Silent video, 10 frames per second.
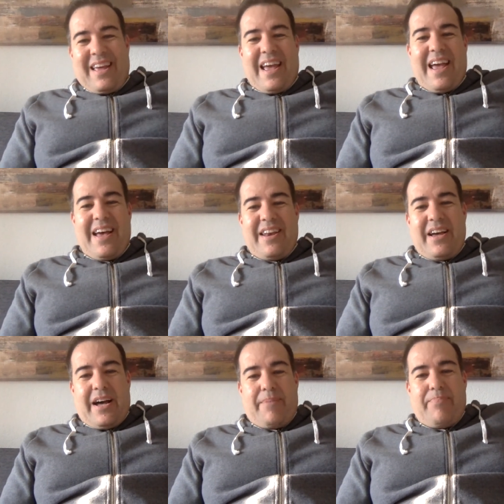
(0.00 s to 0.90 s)
And
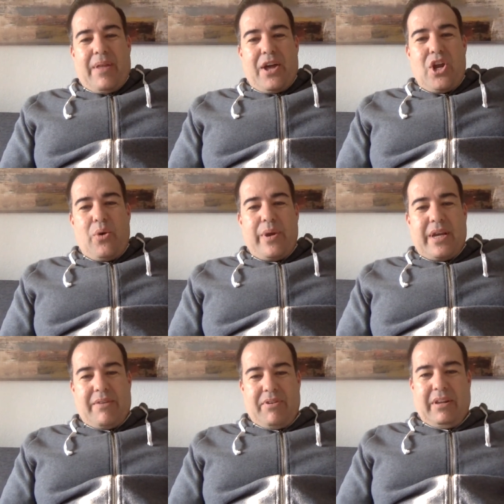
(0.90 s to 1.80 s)
I know we
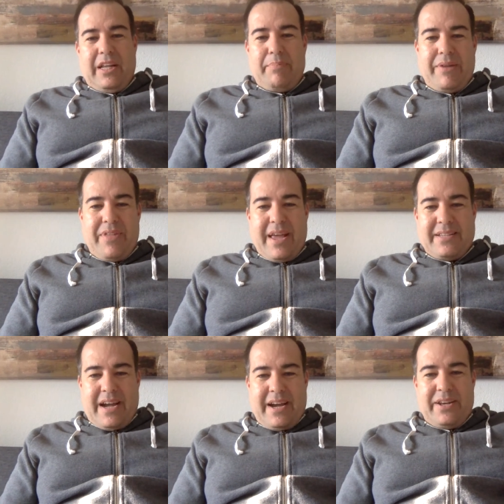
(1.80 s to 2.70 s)
covered a little bit of the
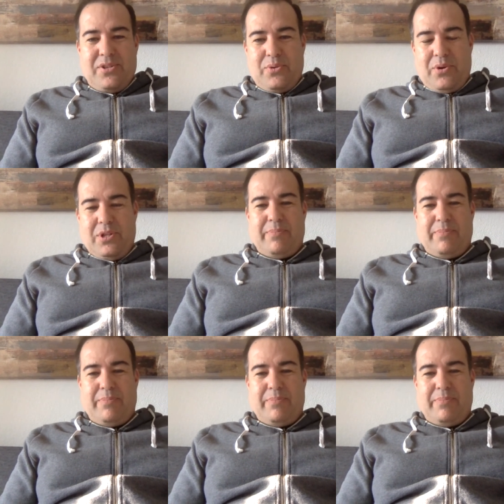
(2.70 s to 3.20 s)
anxiety disorders,